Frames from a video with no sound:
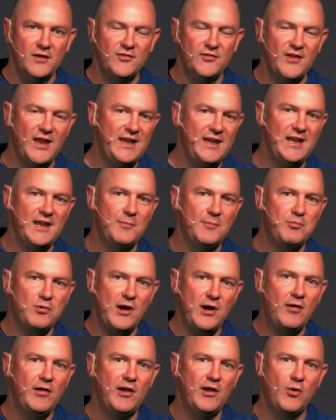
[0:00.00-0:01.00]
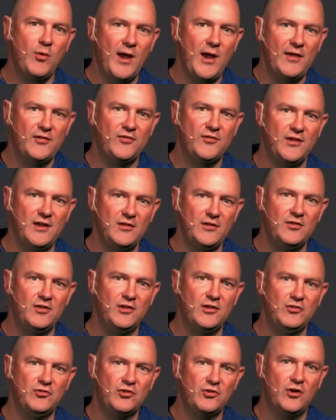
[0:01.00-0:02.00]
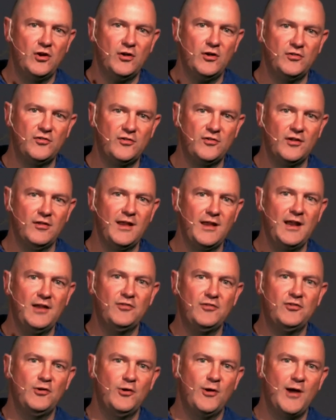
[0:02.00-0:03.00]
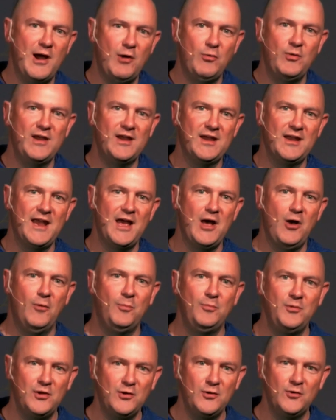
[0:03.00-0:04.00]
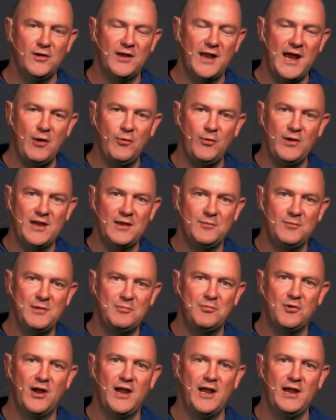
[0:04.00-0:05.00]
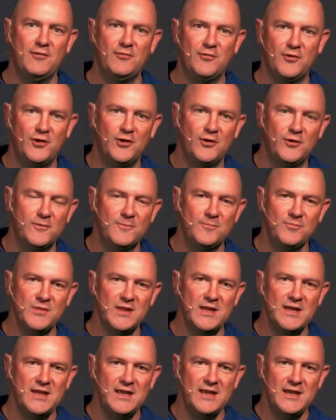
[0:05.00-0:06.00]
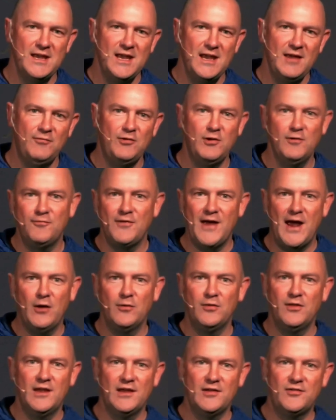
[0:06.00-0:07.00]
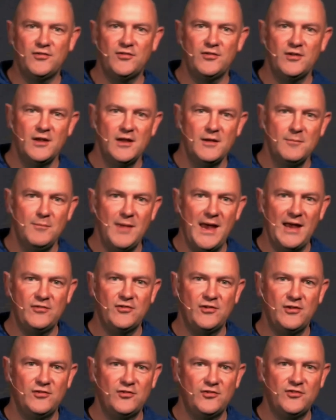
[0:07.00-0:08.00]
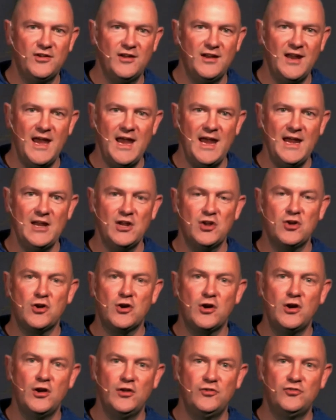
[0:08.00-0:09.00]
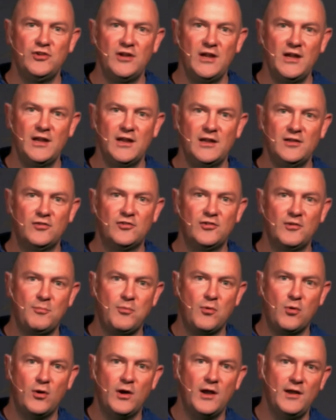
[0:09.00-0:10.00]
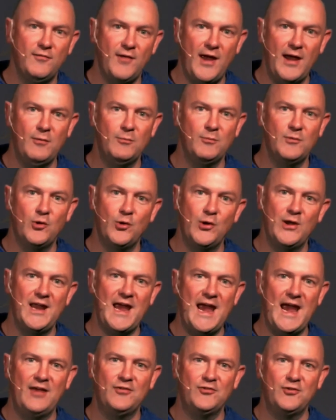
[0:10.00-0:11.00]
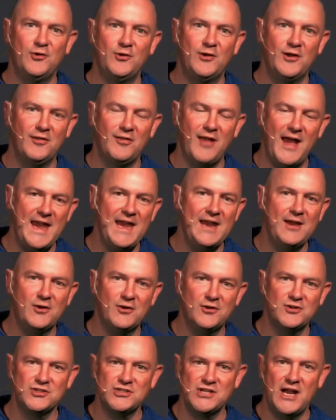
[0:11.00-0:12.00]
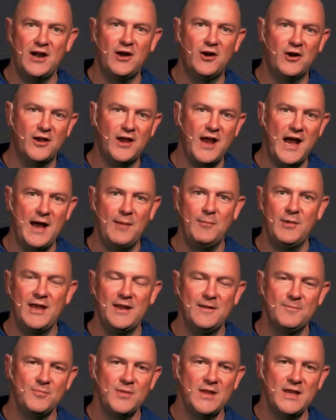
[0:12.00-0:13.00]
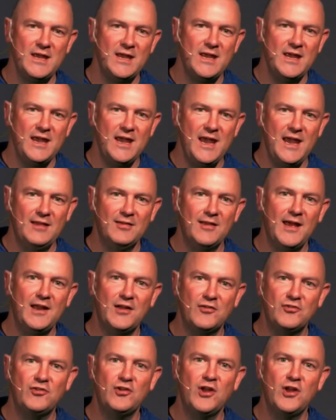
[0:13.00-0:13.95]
sending a prayer request into the church to let us know how we can help you and how we can be praying for you. If you found this message today encouraging and supportive, I'm going to ask you to like or share or comment and let